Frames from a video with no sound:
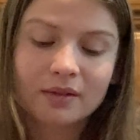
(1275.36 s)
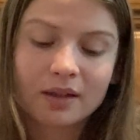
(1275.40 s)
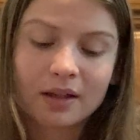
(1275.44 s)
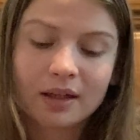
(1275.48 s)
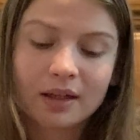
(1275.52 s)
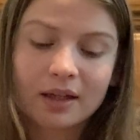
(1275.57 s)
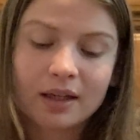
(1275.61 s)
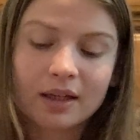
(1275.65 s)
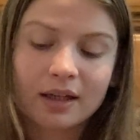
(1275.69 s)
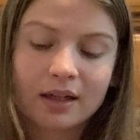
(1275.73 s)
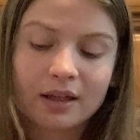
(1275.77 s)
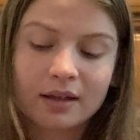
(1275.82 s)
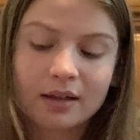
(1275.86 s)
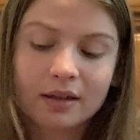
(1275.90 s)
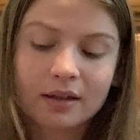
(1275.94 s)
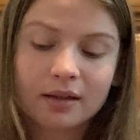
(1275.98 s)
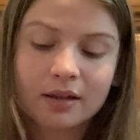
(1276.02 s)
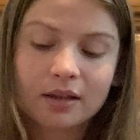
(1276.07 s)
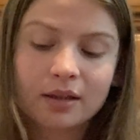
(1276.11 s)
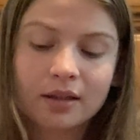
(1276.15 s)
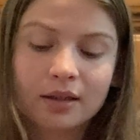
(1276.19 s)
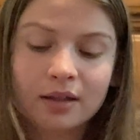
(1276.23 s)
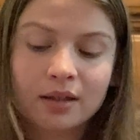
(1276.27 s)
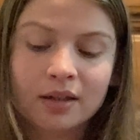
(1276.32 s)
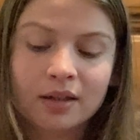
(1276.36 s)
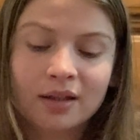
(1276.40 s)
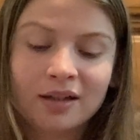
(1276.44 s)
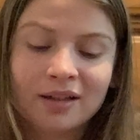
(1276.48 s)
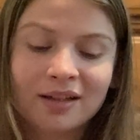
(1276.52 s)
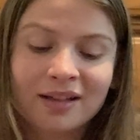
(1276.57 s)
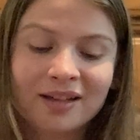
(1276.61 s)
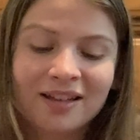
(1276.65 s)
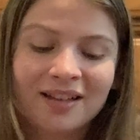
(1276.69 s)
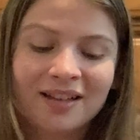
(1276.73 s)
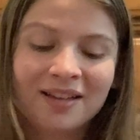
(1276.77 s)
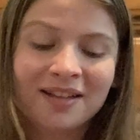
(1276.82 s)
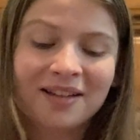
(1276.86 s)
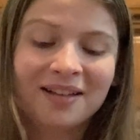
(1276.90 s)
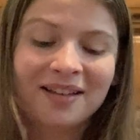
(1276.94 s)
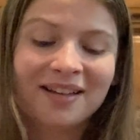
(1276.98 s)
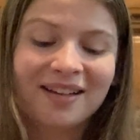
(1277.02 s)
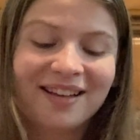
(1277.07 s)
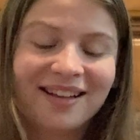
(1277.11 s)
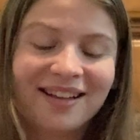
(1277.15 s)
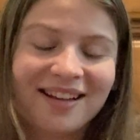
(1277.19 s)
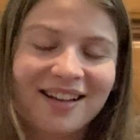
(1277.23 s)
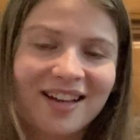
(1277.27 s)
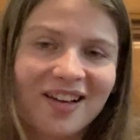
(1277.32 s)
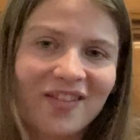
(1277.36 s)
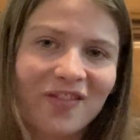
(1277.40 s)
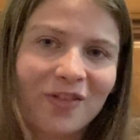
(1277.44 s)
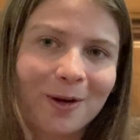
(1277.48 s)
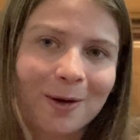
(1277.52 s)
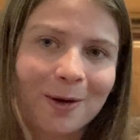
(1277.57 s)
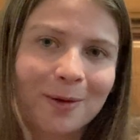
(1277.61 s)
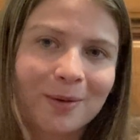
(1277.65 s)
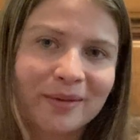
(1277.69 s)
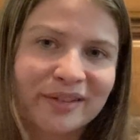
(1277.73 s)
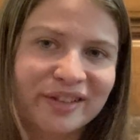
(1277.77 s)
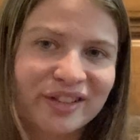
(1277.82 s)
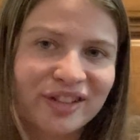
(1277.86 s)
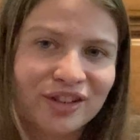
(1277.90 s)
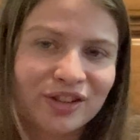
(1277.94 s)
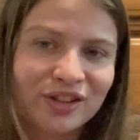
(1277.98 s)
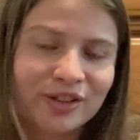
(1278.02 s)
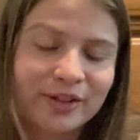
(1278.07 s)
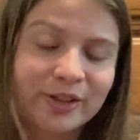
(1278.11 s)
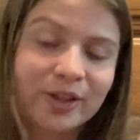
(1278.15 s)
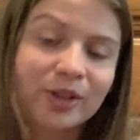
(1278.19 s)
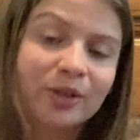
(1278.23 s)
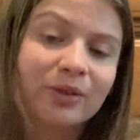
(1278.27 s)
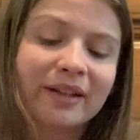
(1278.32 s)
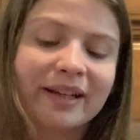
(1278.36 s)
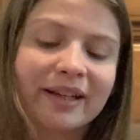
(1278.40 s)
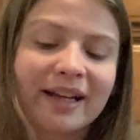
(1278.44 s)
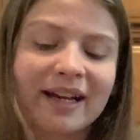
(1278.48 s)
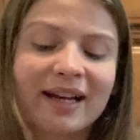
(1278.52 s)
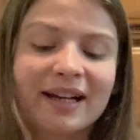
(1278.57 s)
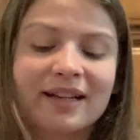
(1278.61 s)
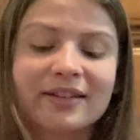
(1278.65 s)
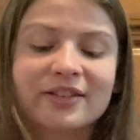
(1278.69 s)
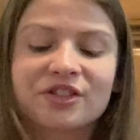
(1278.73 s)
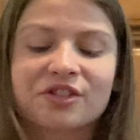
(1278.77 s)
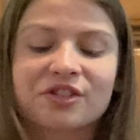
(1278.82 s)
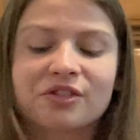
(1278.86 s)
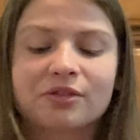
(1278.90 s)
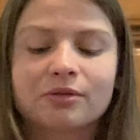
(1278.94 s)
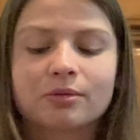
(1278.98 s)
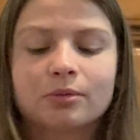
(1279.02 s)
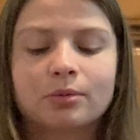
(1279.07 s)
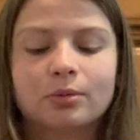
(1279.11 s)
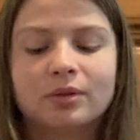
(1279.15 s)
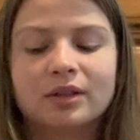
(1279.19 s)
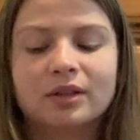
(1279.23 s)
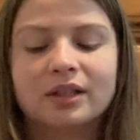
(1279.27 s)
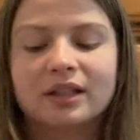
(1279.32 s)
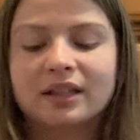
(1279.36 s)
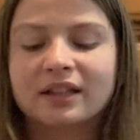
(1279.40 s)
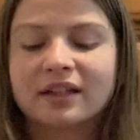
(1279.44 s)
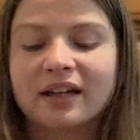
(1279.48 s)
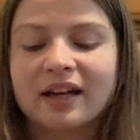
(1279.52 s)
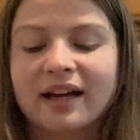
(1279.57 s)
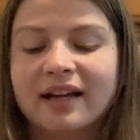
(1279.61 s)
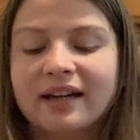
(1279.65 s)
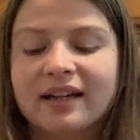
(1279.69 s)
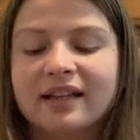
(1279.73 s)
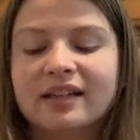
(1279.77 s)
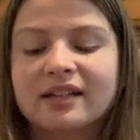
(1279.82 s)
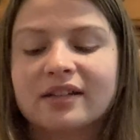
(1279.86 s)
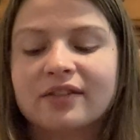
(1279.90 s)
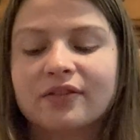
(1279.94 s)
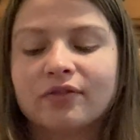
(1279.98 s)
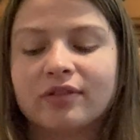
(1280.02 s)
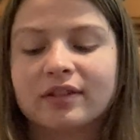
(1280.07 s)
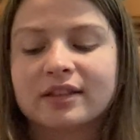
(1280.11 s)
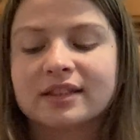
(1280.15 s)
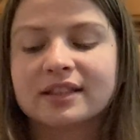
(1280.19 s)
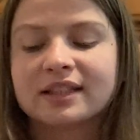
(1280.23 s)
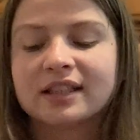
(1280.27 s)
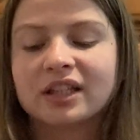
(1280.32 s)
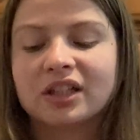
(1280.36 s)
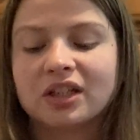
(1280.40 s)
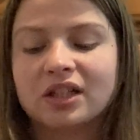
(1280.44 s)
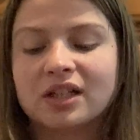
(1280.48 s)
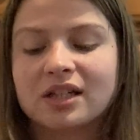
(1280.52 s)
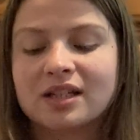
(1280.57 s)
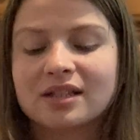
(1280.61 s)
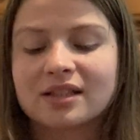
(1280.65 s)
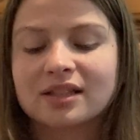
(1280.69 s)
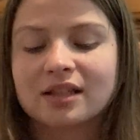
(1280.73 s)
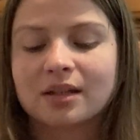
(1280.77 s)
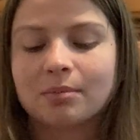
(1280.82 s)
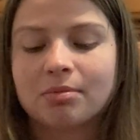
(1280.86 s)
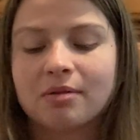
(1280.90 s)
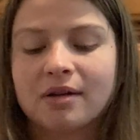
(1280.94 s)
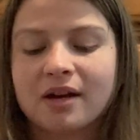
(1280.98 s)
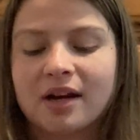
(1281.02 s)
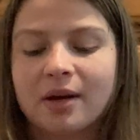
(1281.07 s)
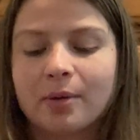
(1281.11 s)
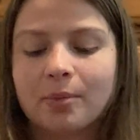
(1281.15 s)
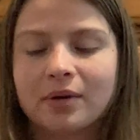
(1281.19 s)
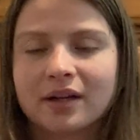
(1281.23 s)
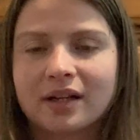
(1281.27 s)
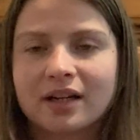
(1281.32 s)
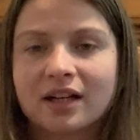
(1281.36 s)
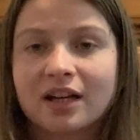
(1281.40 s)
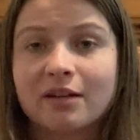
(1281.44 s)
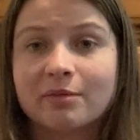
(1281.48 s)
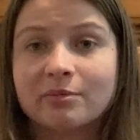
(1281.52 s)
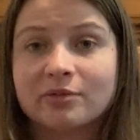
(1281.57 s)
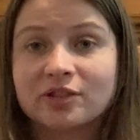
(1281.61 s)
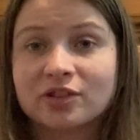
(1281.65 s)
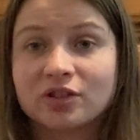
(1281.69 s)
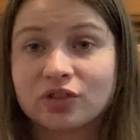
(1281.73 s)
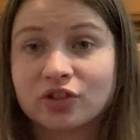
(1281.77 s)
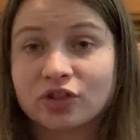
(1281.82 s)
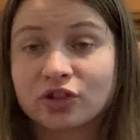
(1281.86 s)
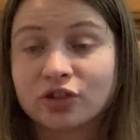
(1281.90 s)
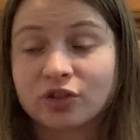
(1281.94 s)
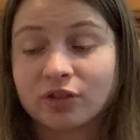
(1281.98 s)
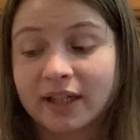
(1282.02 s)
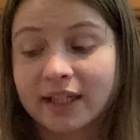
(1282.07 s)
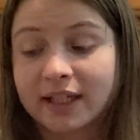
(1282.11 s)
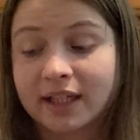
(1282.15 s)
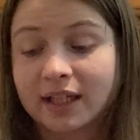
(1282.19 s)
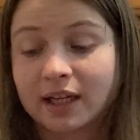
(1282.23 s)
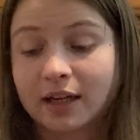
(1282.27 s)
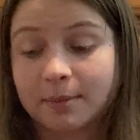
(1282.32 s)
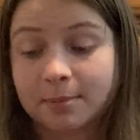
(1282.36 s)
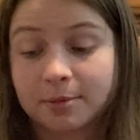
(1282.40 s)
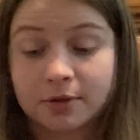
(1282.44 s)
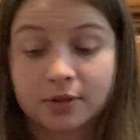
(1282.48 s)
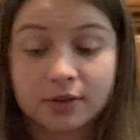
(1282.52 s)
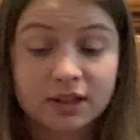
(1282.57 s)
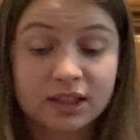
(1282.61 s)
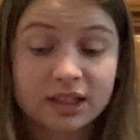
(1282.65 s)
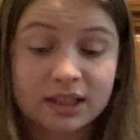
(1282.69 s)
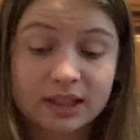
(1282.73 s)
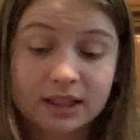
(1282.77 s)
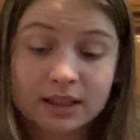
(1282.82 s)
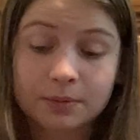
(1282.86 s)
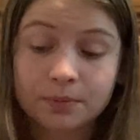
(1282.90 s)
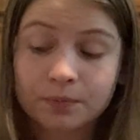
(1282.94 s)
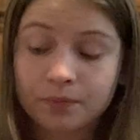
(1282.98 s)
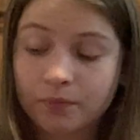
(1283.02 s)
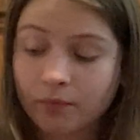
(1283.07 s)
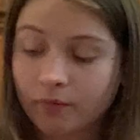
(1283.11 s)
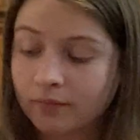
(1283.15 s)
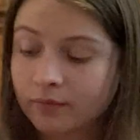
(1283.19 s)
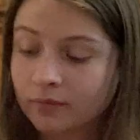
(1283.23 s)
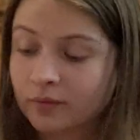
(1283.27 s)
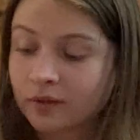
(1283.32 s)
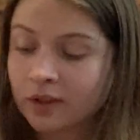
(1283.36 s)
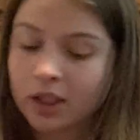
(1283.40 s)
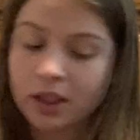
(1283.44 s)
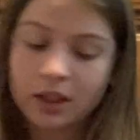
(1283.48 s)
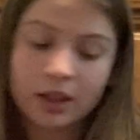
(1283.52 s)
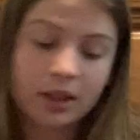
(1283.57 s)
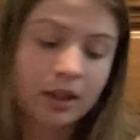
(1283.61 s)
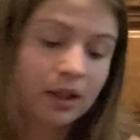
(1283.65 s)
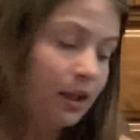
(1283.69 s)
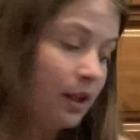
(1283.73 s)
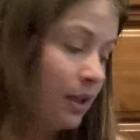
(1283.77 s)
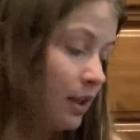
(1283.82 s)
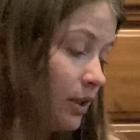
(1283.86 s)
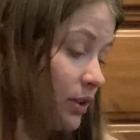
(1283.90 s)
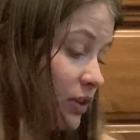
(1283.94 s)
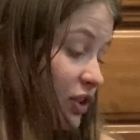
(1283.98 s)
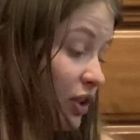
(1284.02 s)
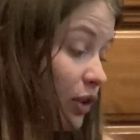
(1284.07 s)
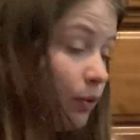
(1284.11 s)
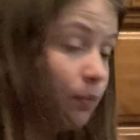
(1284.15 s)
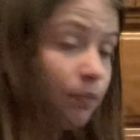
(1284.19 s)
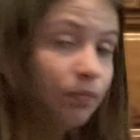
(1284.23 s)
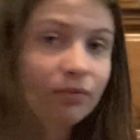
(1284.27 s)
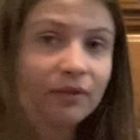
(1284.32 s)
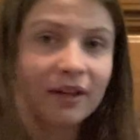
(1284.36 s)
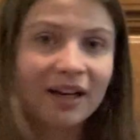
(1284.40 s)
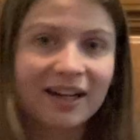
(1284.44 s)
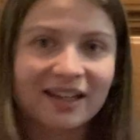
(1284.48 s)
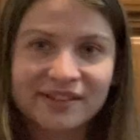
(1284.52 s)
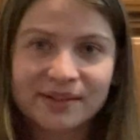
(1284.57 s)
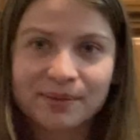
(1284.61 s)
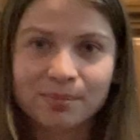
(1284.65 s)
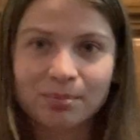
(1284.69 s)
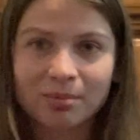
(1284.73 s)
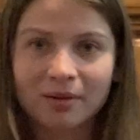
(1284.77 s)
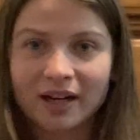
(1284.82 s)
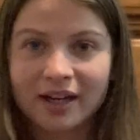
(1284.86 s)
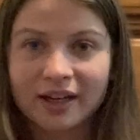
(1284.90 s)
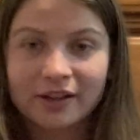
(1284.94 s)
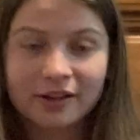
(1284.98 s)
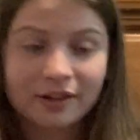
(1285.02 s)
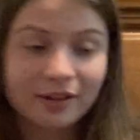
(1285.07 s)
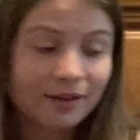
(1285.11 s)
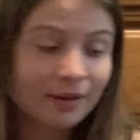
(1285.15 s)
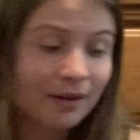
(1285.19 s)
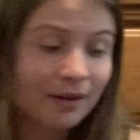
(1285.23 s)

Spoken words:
And for question 2, he asks, would any conflicting laws apply when it comes to straight couples? So that is Breyer.